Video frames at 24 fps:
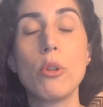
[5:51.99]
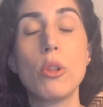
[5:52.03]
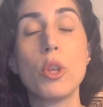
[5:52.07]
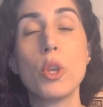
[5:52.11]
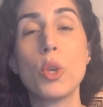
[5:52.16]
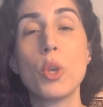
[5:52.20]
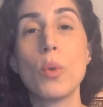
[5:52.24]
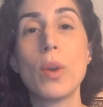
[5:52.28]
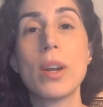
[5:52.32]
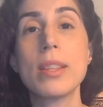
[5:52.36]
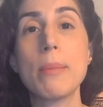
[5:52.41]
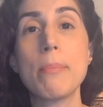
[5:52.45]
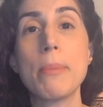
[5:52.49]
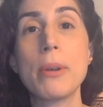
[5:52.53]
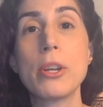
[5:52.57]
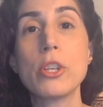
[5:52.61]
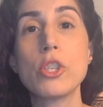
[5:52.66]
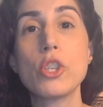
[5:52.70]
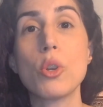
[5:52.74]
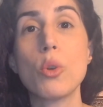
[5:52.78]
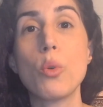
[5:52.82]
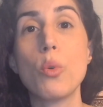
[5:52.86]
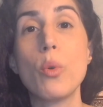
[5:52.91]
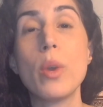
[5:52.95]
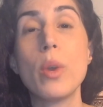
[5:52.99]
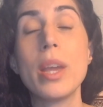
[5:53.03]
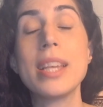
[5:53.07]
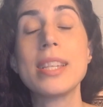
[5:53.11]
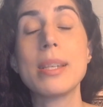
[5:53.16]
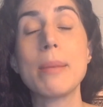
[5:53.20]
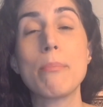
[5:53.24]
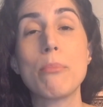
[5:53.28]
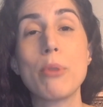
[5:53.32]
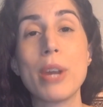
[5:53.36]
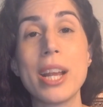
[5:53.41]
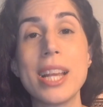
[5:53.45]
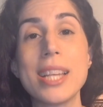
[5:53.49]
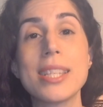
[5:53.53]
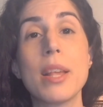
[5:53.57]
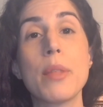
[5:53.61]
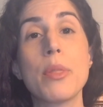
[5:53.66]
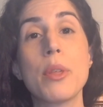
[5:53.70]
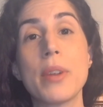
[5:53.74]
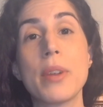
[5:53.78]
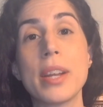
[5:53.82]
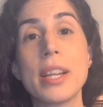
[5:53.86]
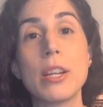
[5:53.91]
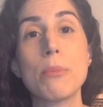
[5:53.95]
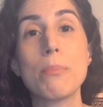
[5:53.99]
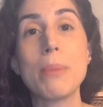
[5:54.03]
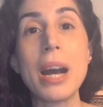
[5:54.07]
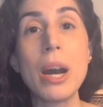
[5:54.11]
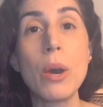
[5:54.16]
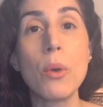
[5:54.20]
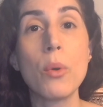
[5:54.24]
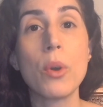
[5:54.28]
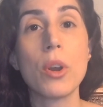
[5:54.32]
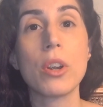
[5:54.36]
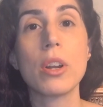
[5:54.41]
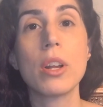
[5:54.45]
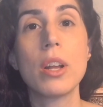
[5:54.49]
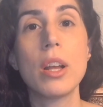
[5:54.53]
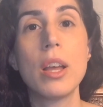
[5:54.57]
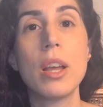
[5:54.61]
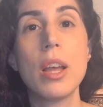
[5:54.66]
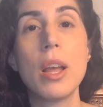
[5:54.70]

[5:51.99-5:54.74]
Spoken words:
You are the person who is embracing their inner power.